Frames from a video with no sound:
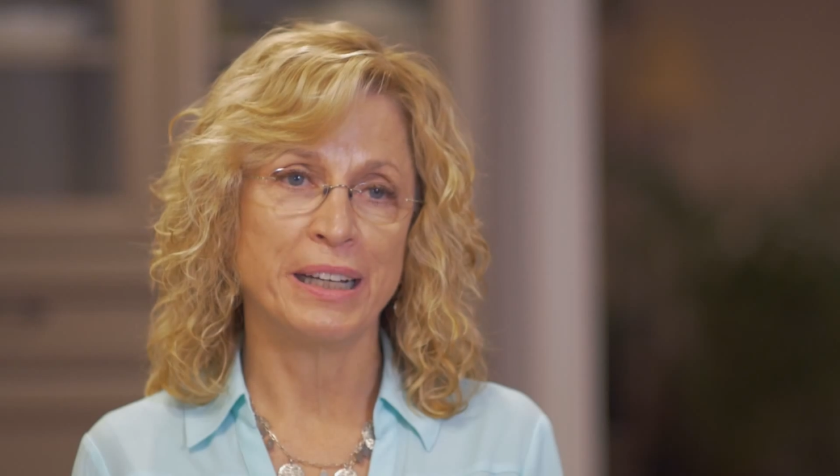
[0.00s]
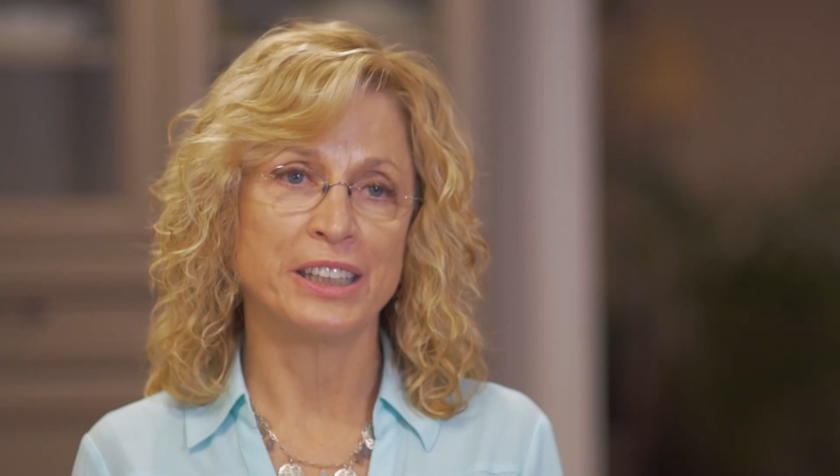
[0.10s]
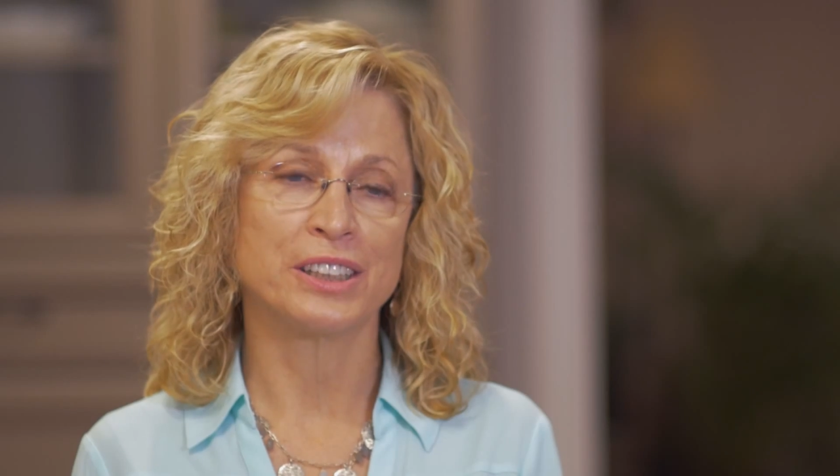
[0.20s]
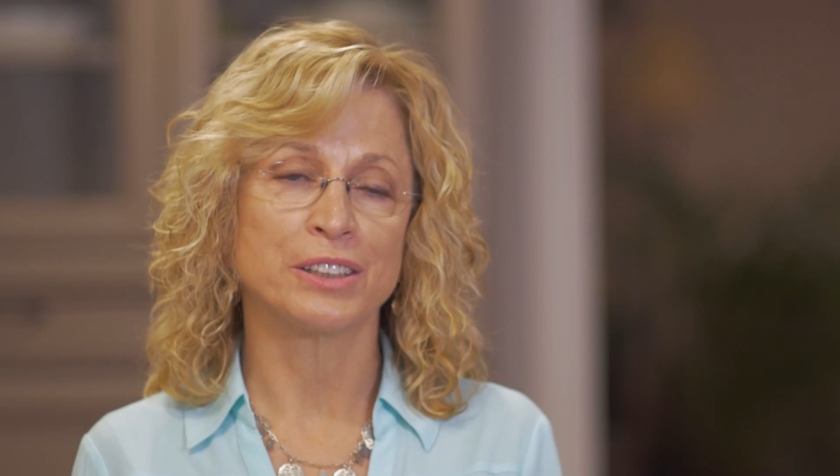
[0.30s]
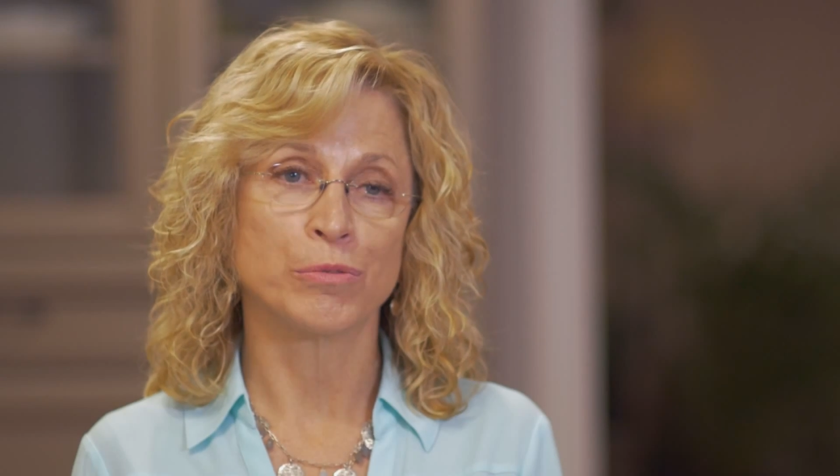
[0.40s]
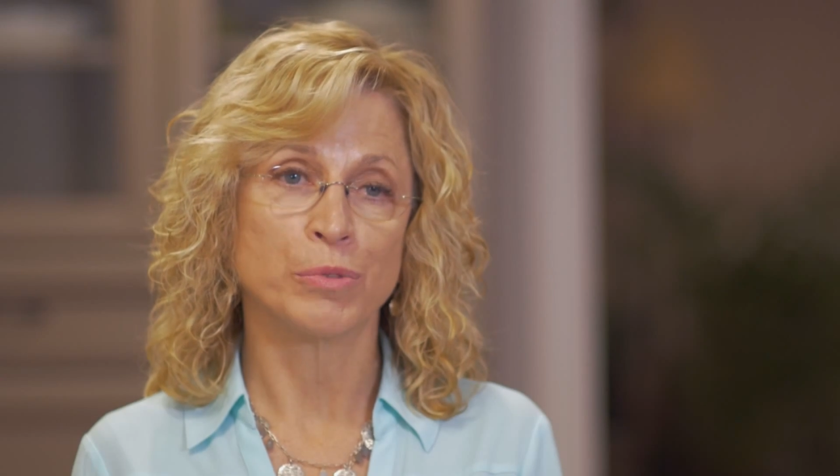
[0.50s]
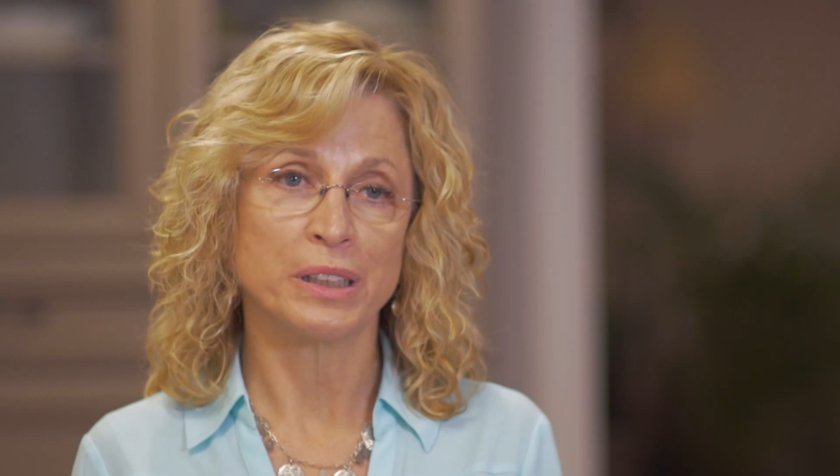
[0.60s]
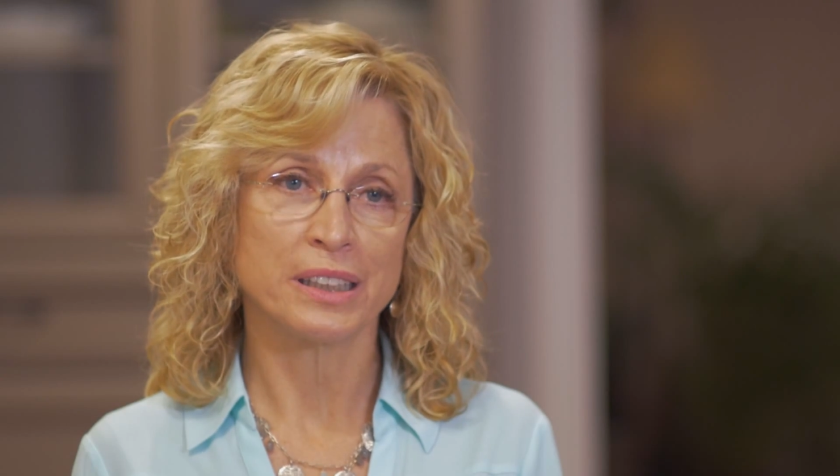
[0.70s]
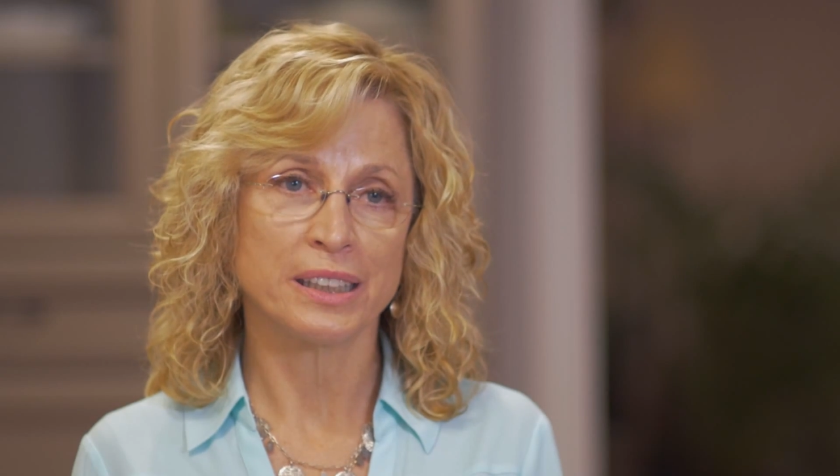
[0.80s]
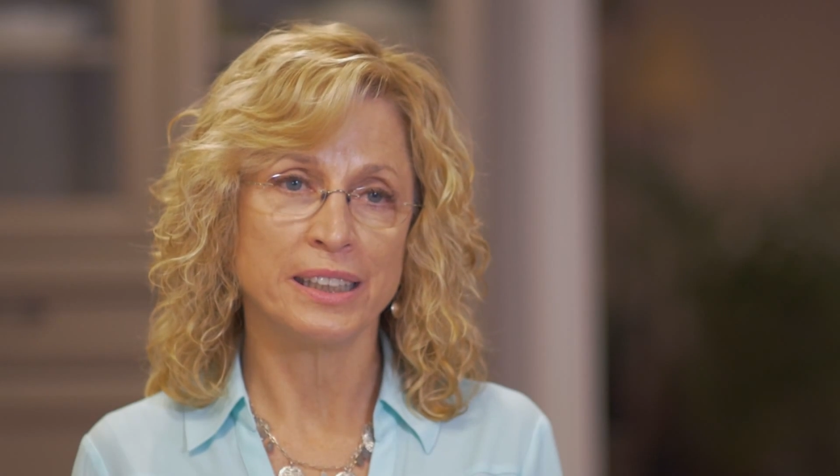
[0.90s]
Patients
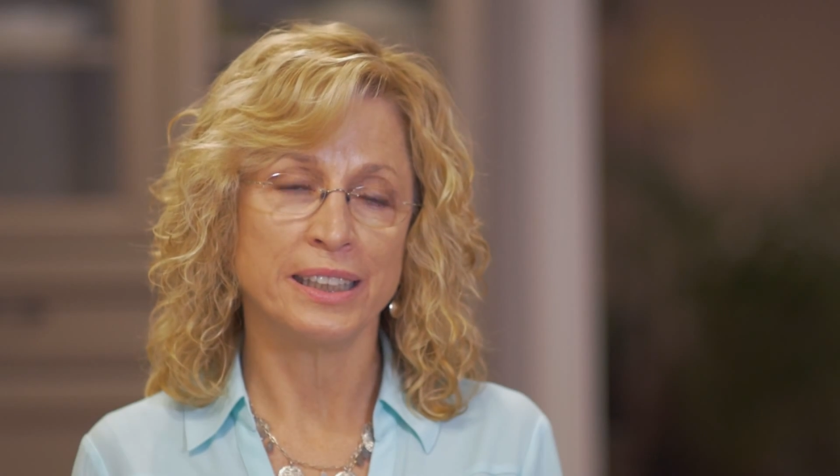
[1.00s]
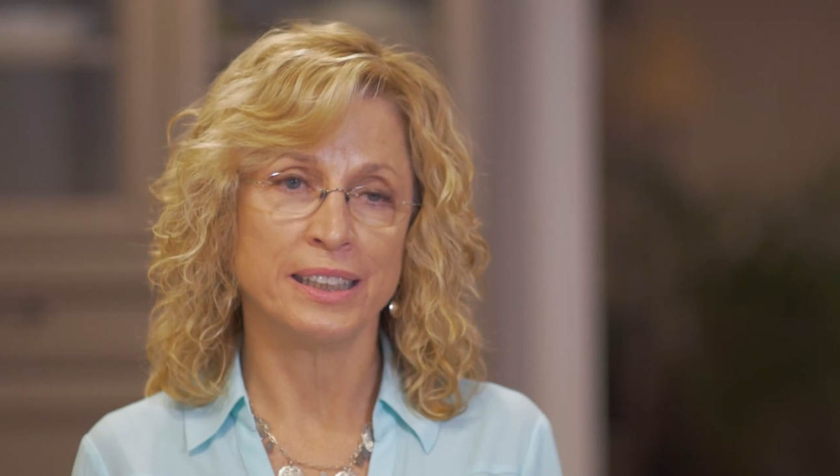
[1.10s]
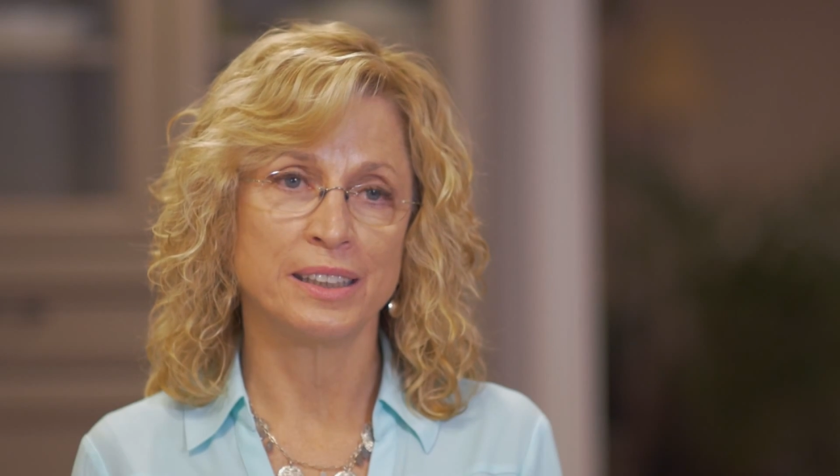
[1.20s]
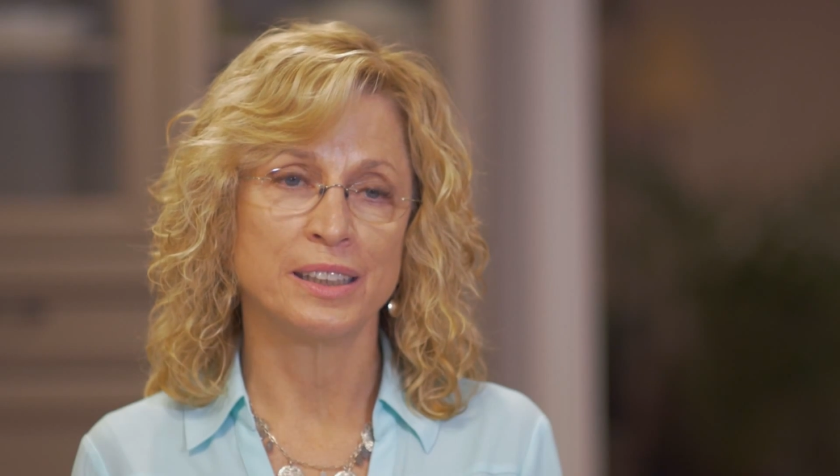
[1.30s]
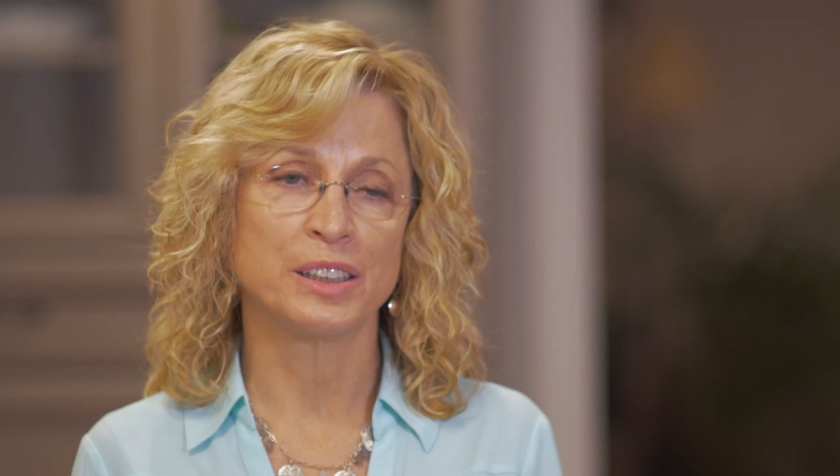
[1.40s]
really need